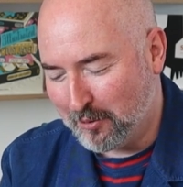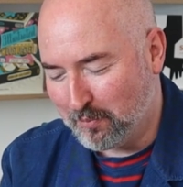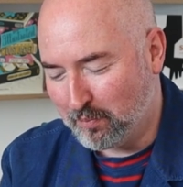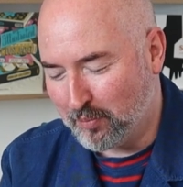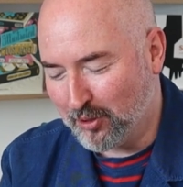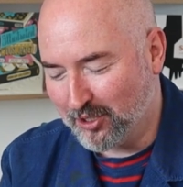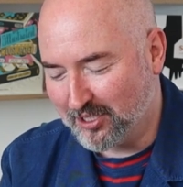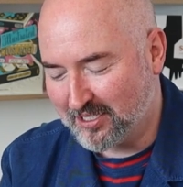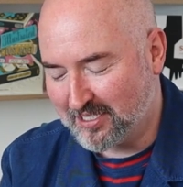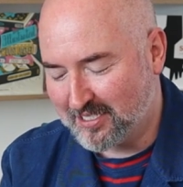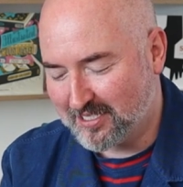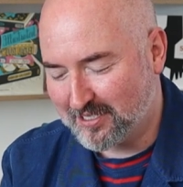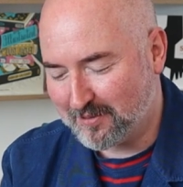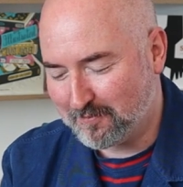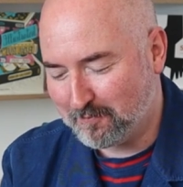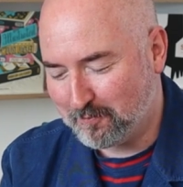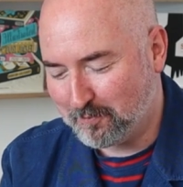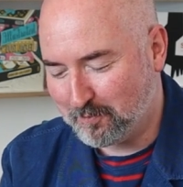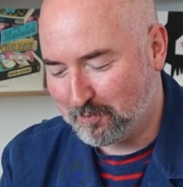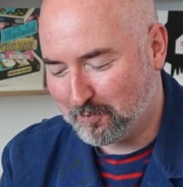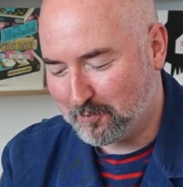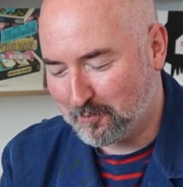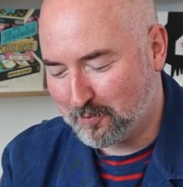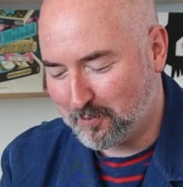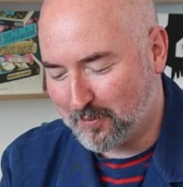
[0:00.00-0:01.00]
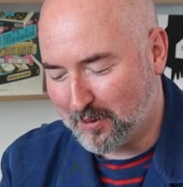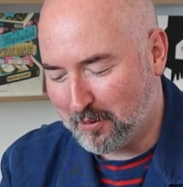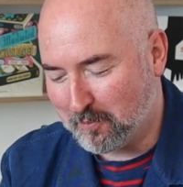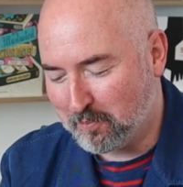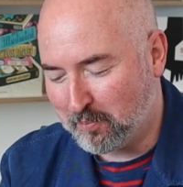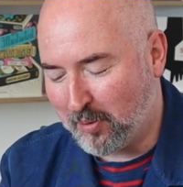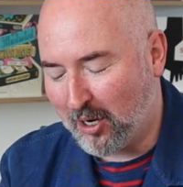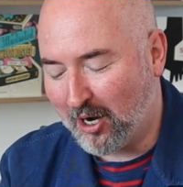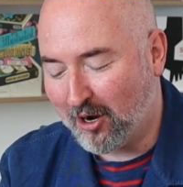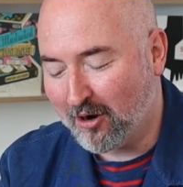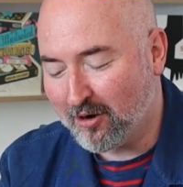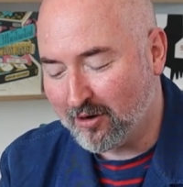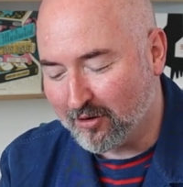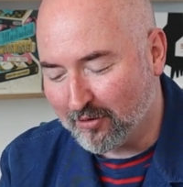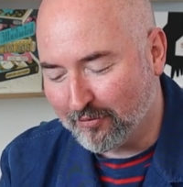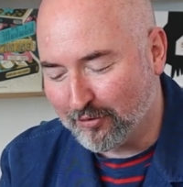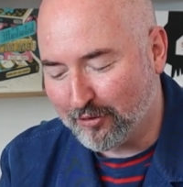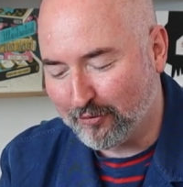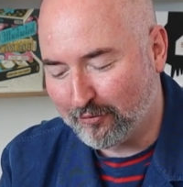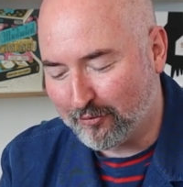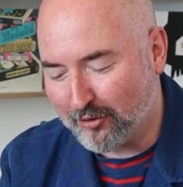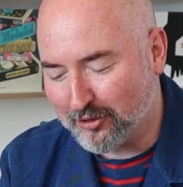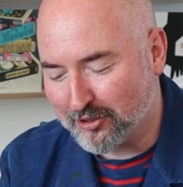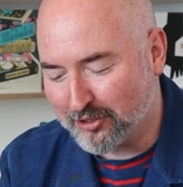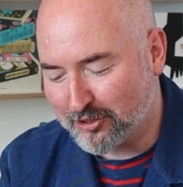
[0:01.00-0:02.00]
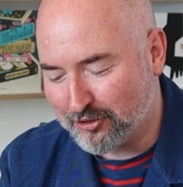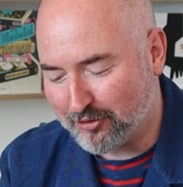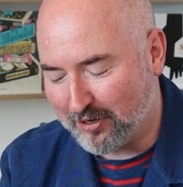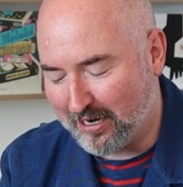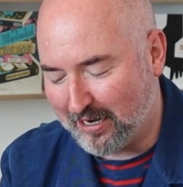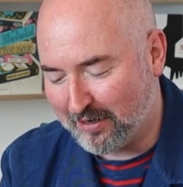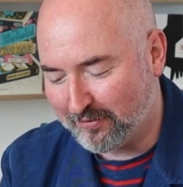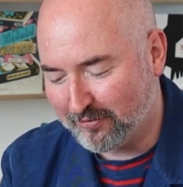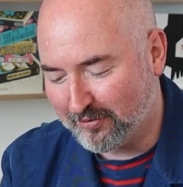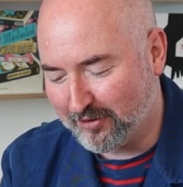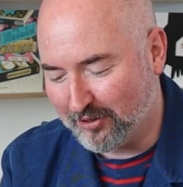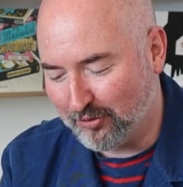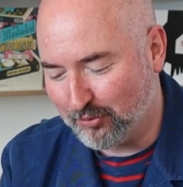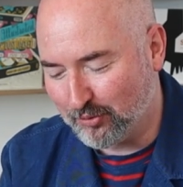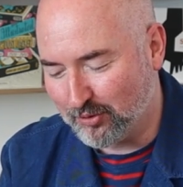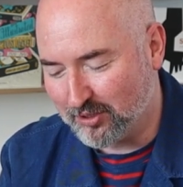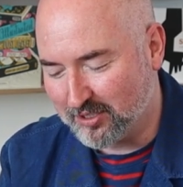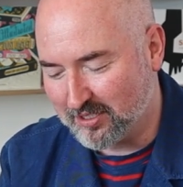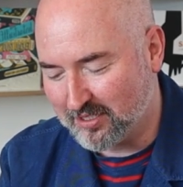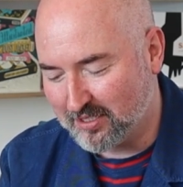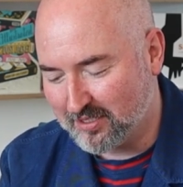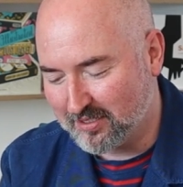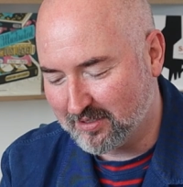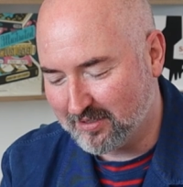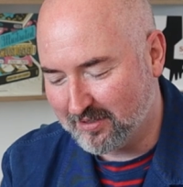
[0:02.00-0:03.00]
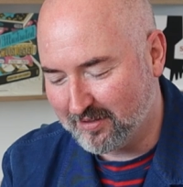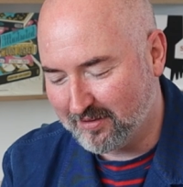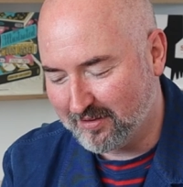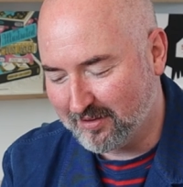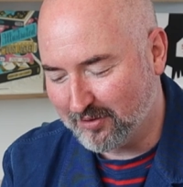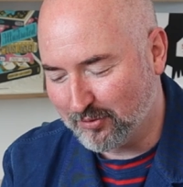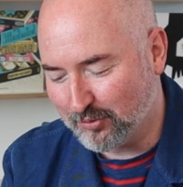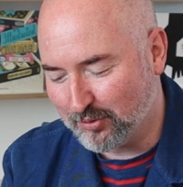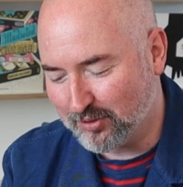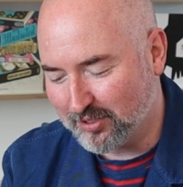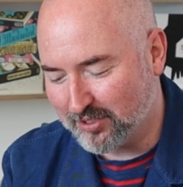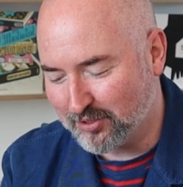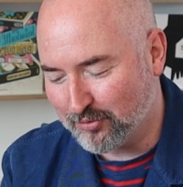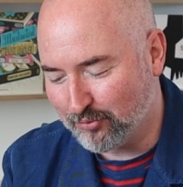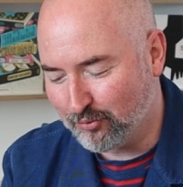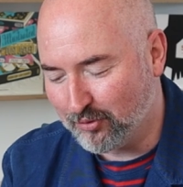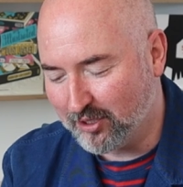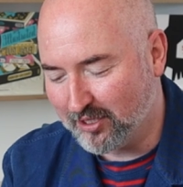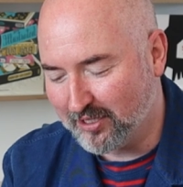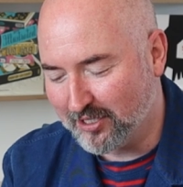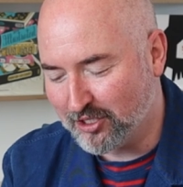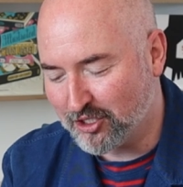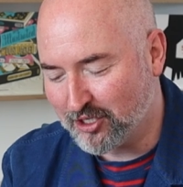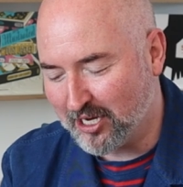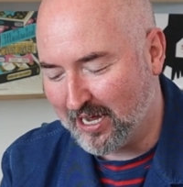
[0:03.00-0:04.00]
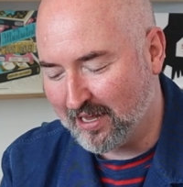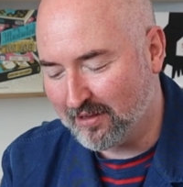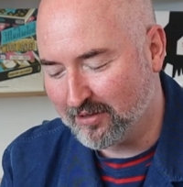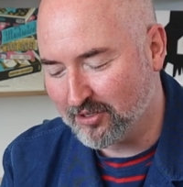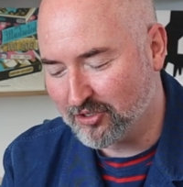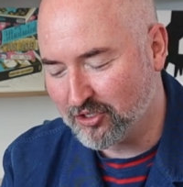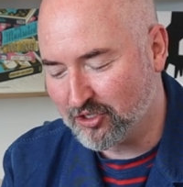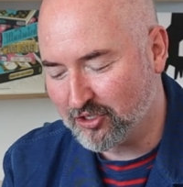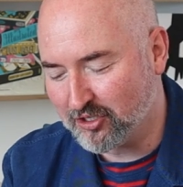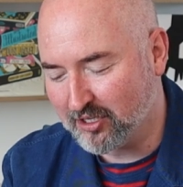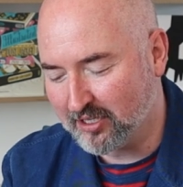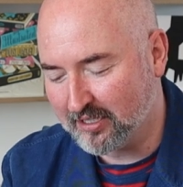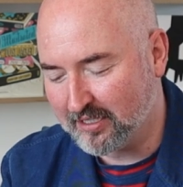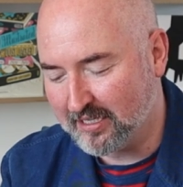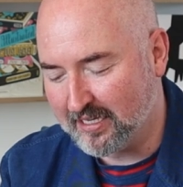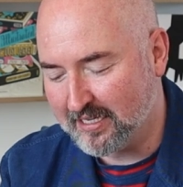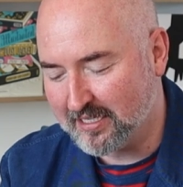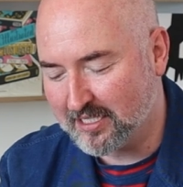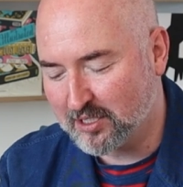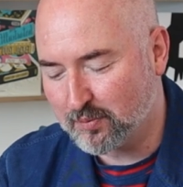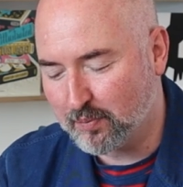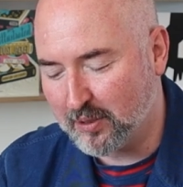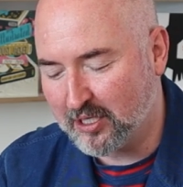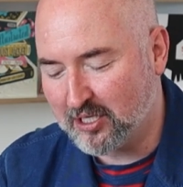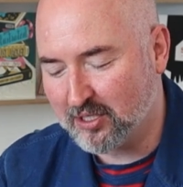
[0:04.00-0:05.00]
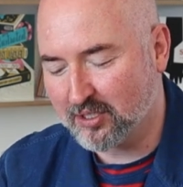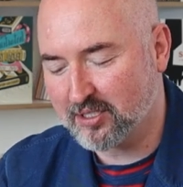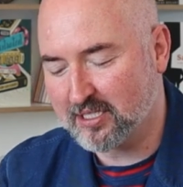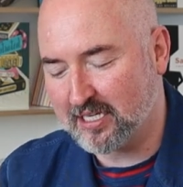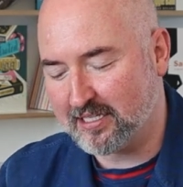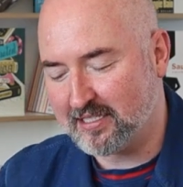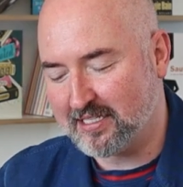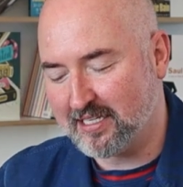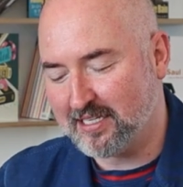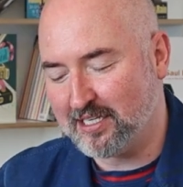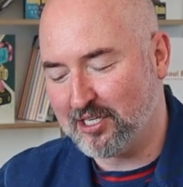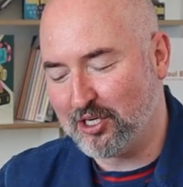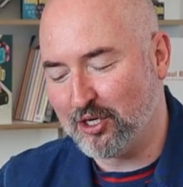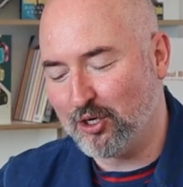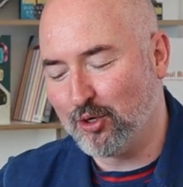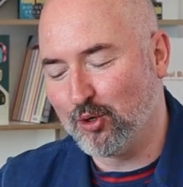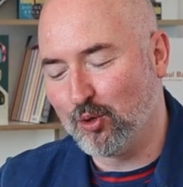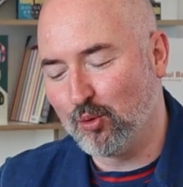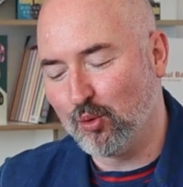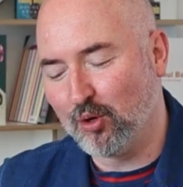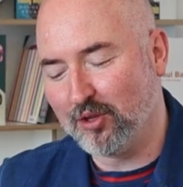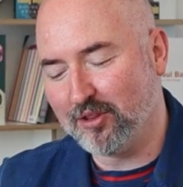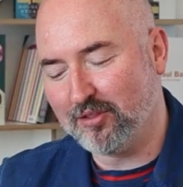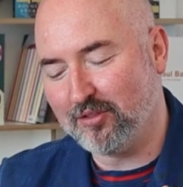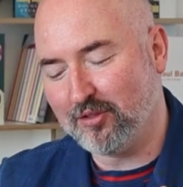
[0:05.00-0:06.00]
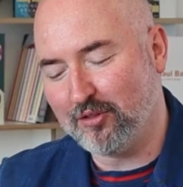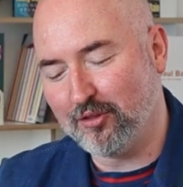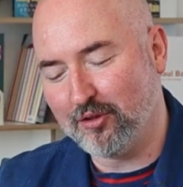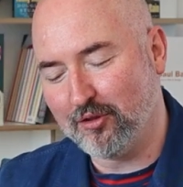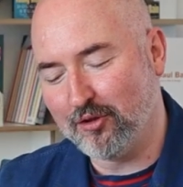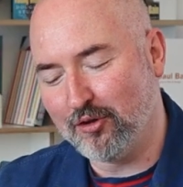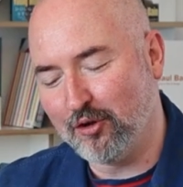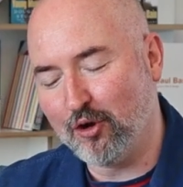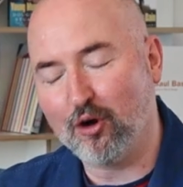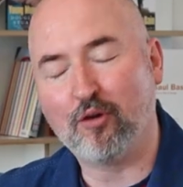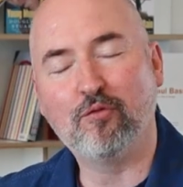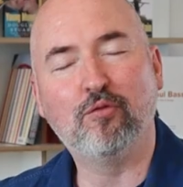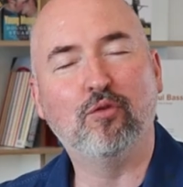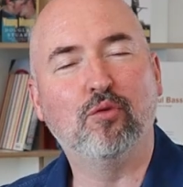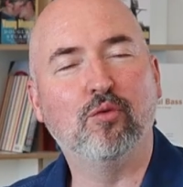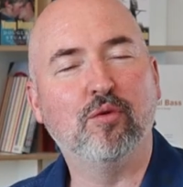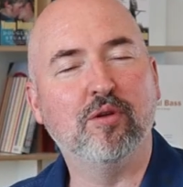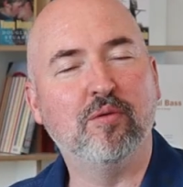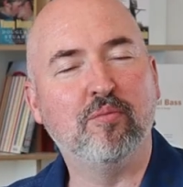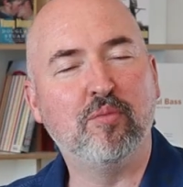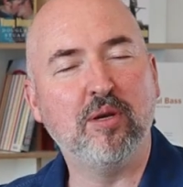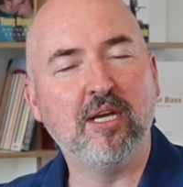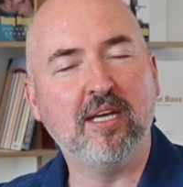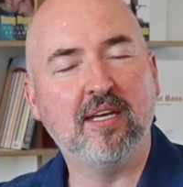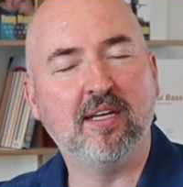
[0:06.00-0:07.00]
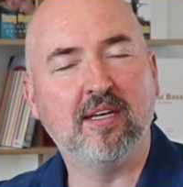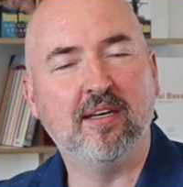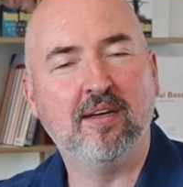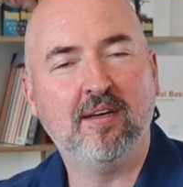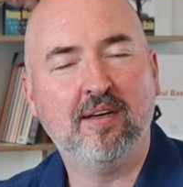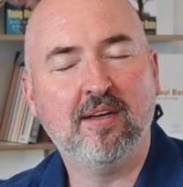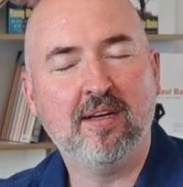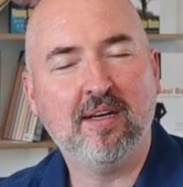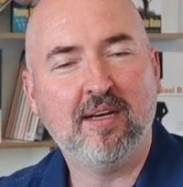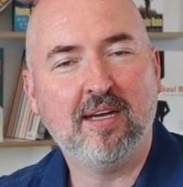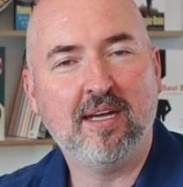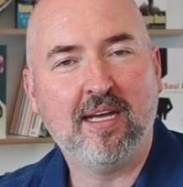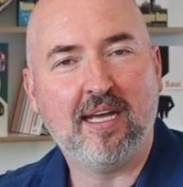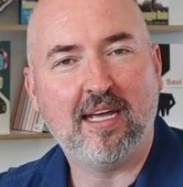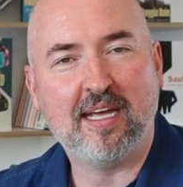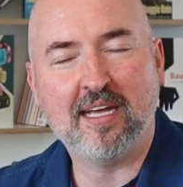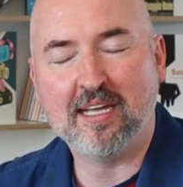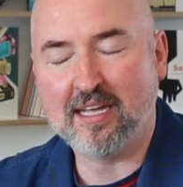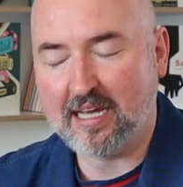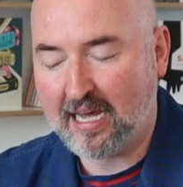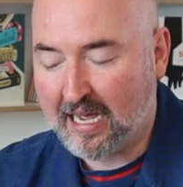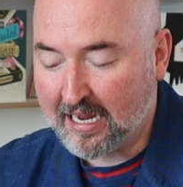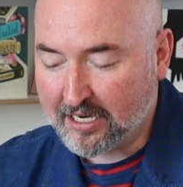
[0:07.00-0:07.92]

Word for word: But part of the first draft that was that was really challenging is because I didn't know what the novel would be. It